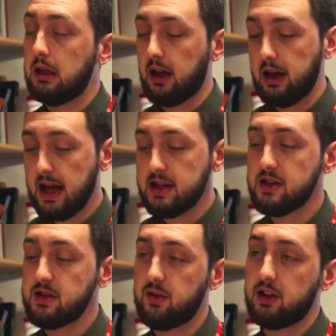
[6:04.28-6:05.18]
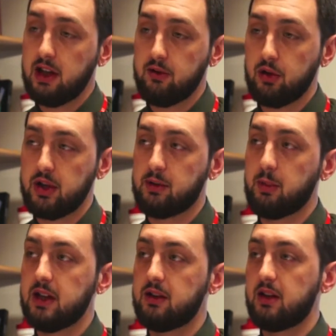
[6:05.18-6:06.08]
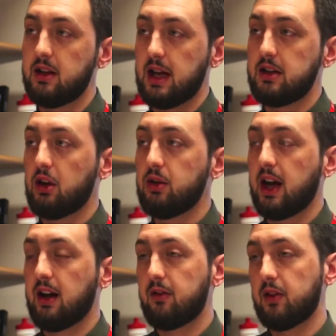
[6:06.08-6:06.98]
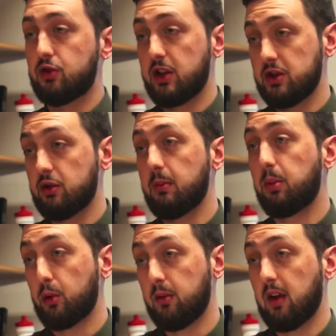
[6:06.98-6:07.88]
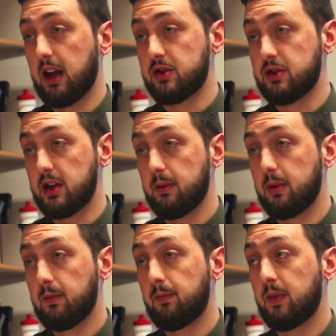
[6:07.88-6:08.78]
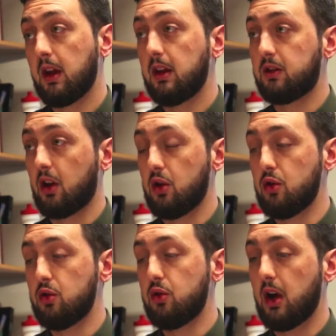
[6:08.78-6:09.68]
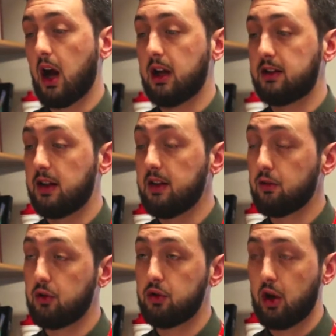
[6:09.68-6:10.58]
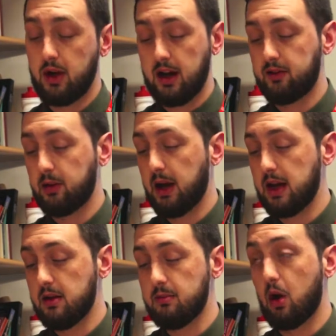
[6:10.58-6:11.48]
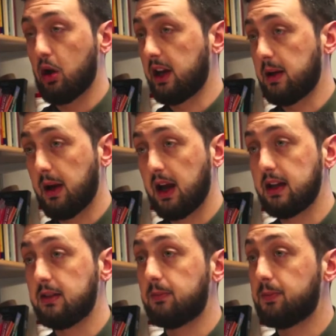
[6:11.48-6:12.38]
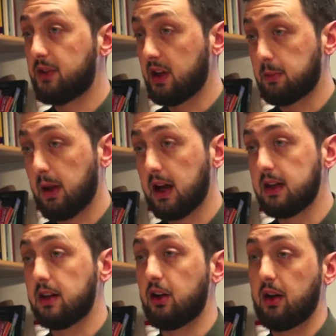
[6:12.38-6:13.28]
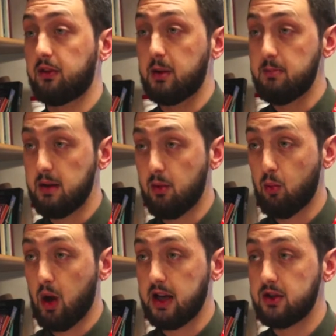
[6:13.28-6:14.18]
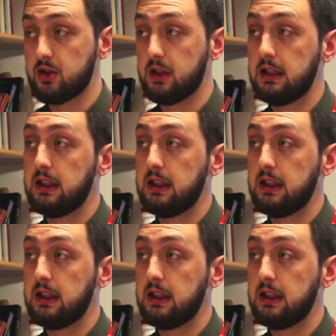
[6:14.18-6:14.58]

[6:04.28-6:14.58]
Now in essence for Deliveroo this means that they don't have a traditional employment relationship. So Deliveroo don't have to pay them holiday pay, sick pay, they don't have to meet minimum wage.